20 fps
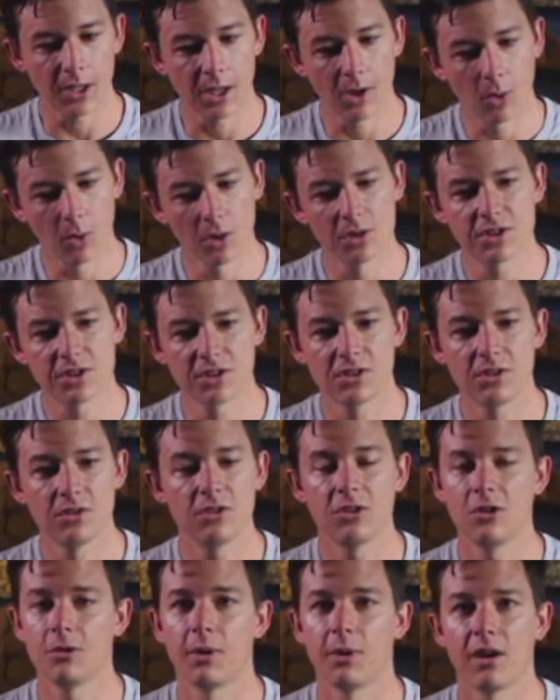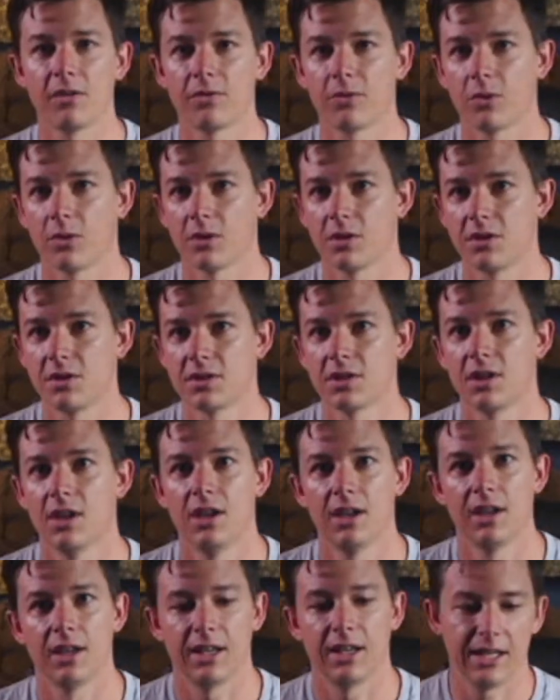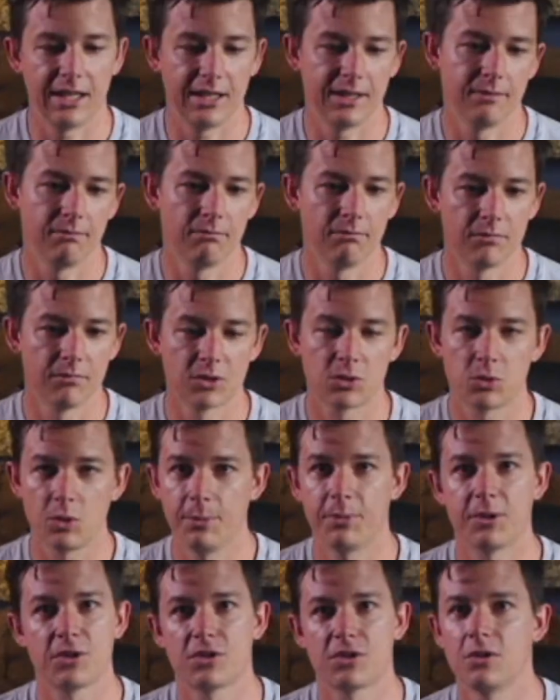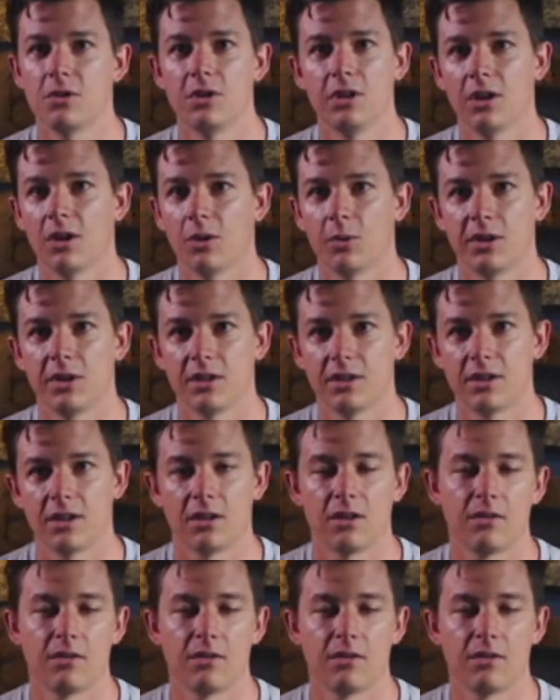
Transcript: or just do 2x4s and sweep your studio when you're done,